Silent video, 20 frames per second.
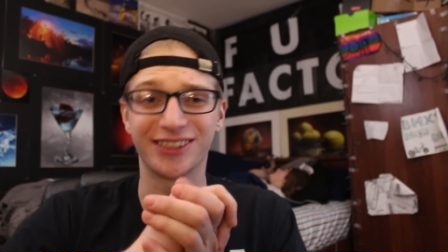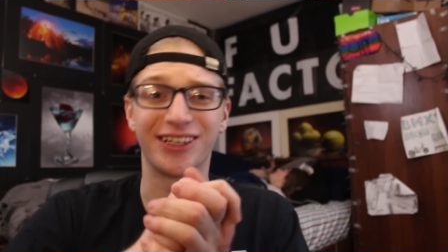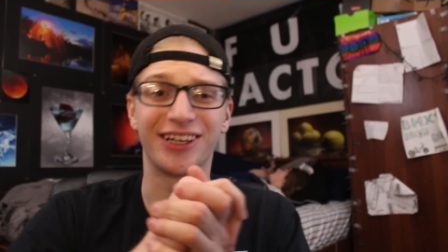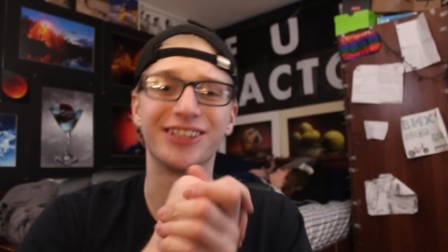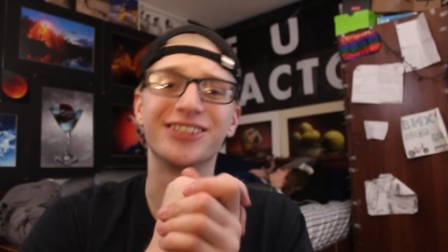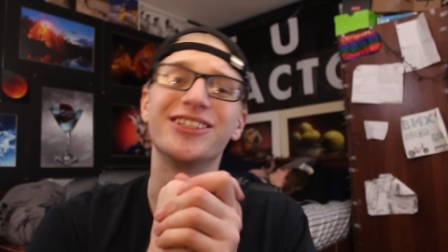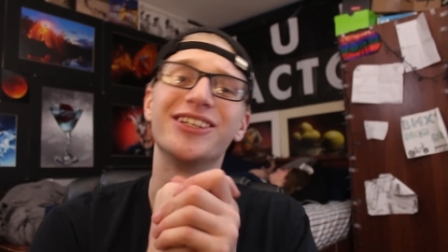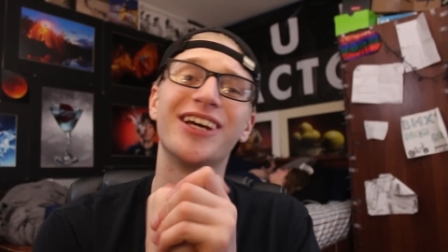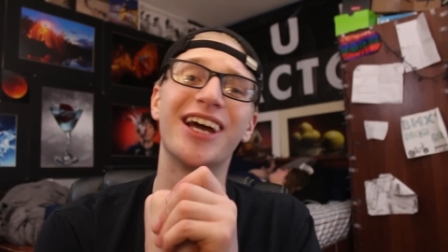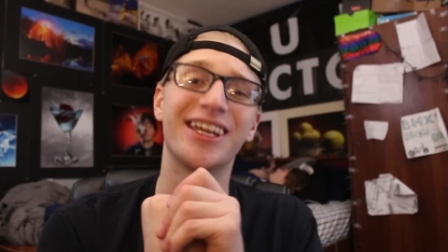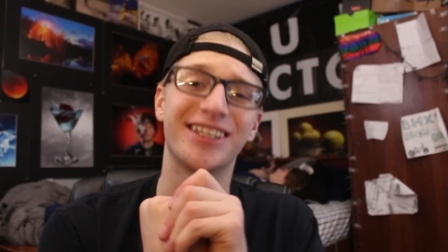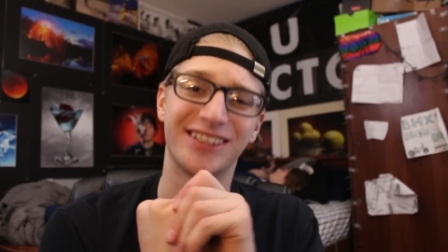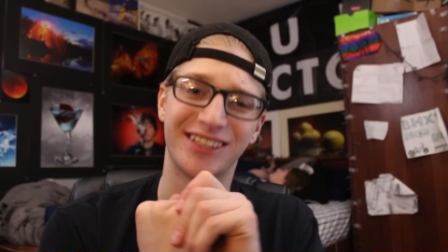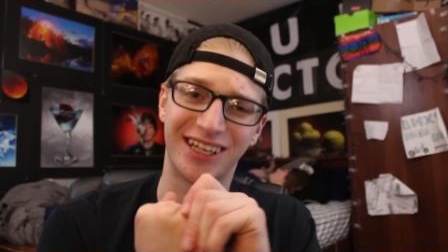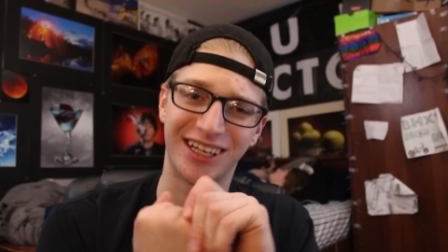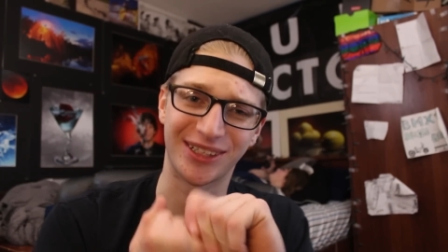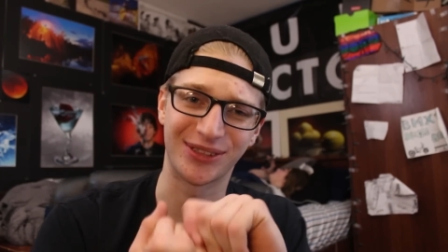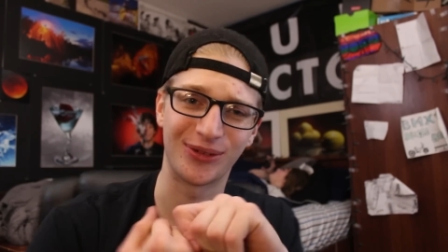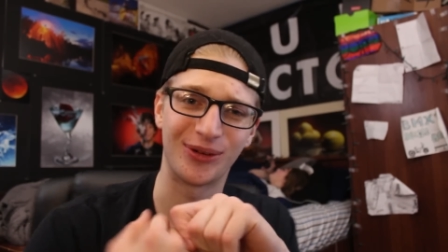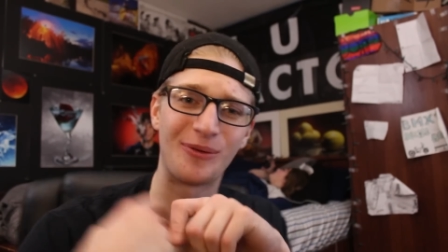So I'll see you guys in
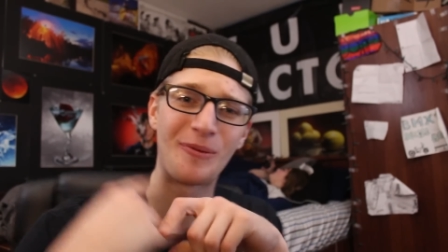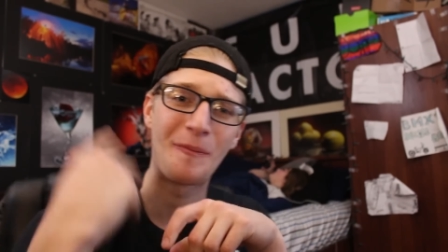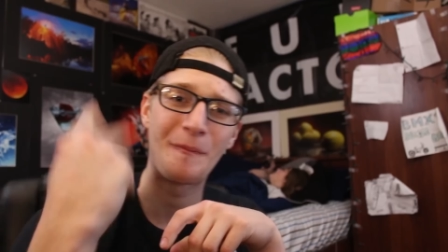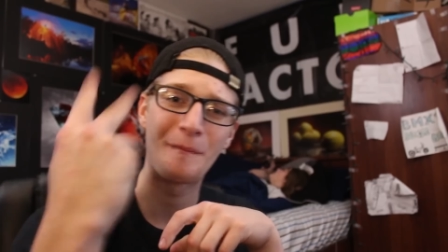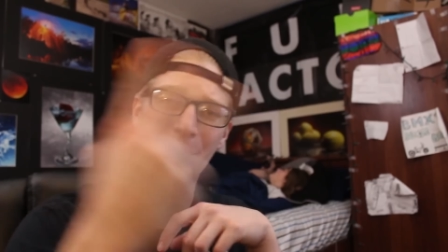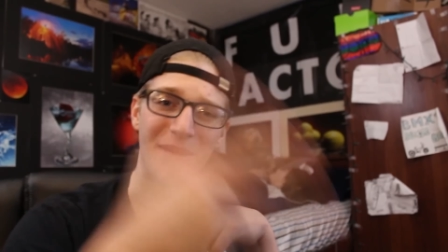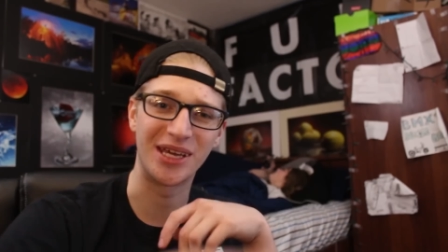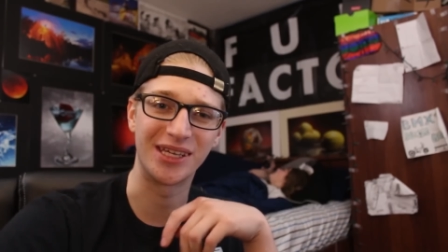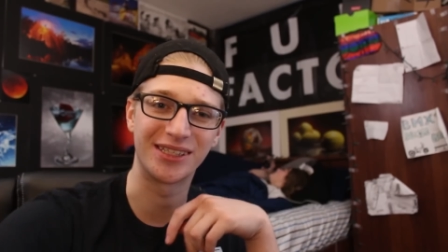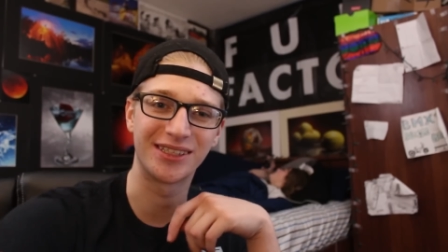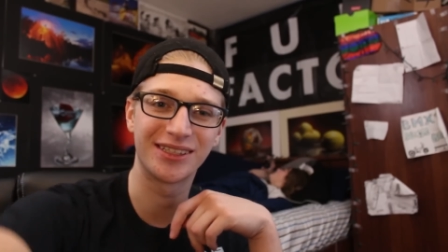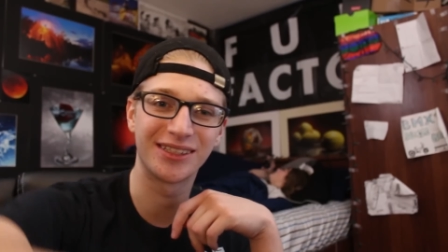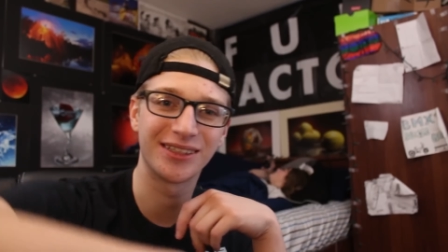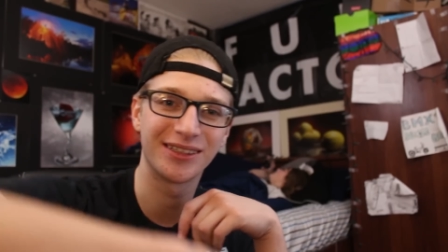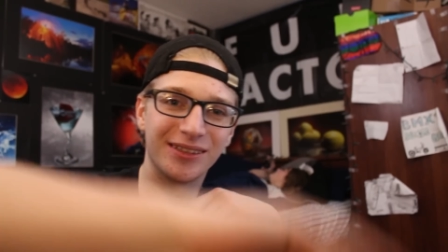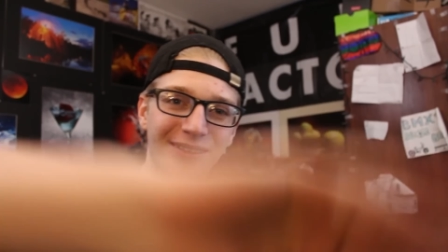the next one. Peace.